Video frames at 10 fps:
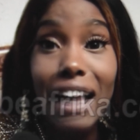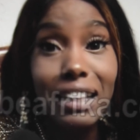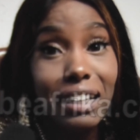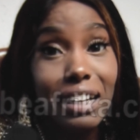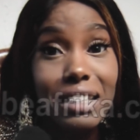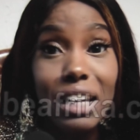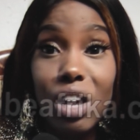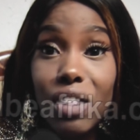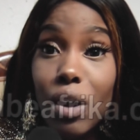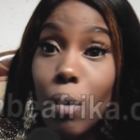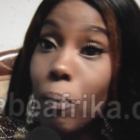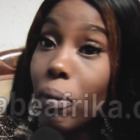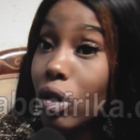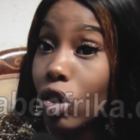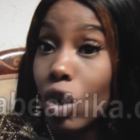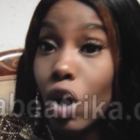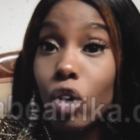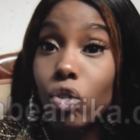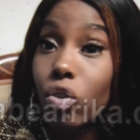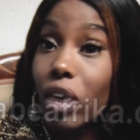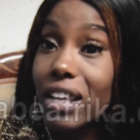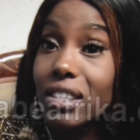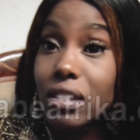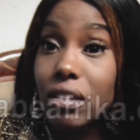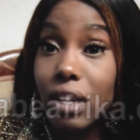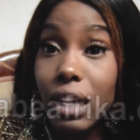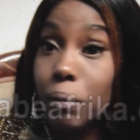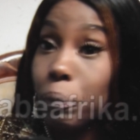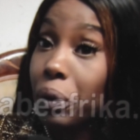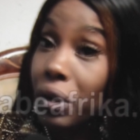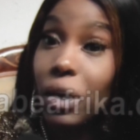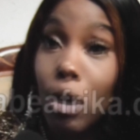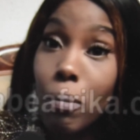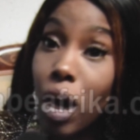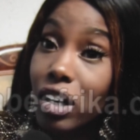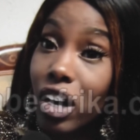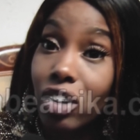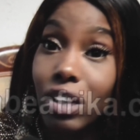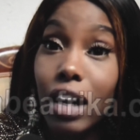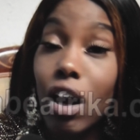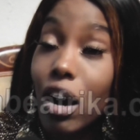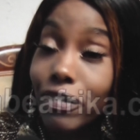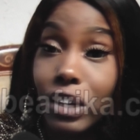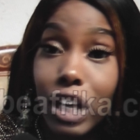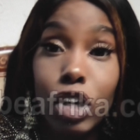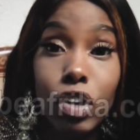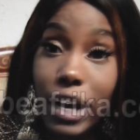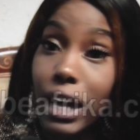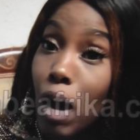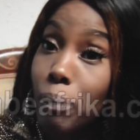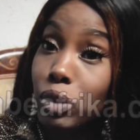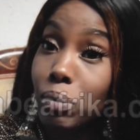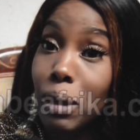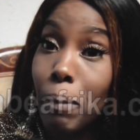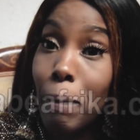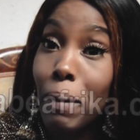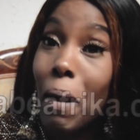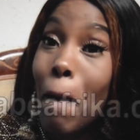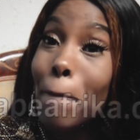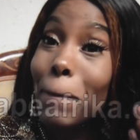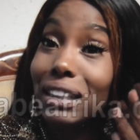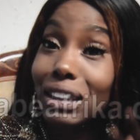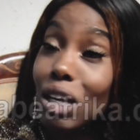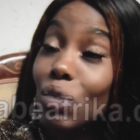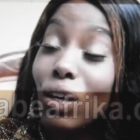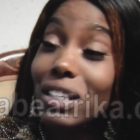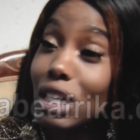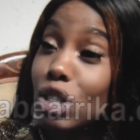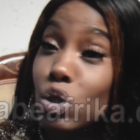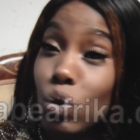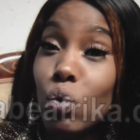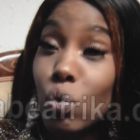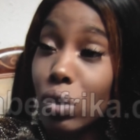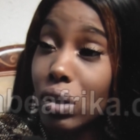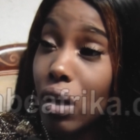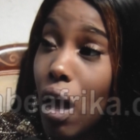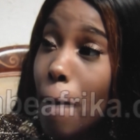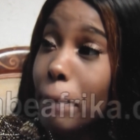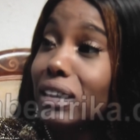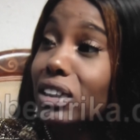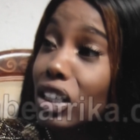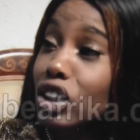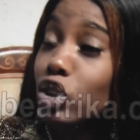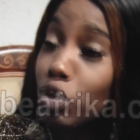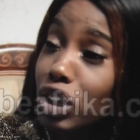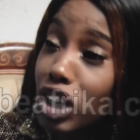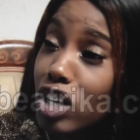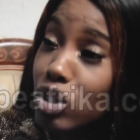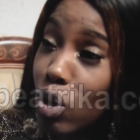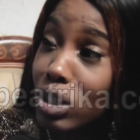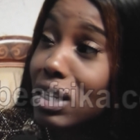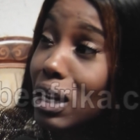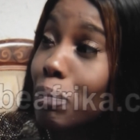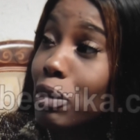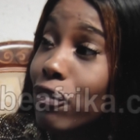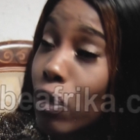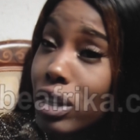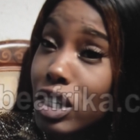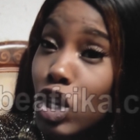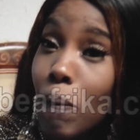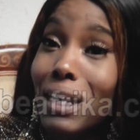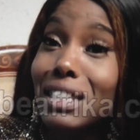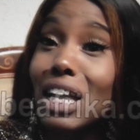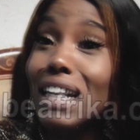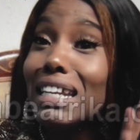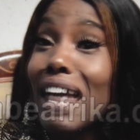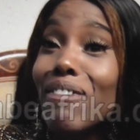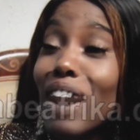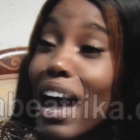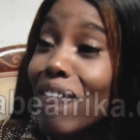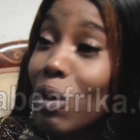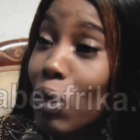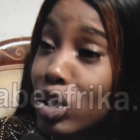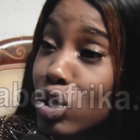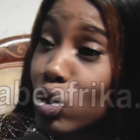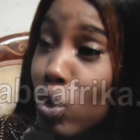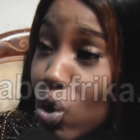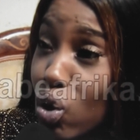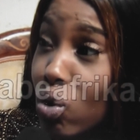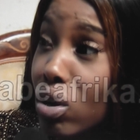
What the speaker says: and then there's another great imperial monarch that offered a great help to me and my baby. My son wasn't in school. My son is 3 years old. He's gonna be 4 this year. My son never ever went to school.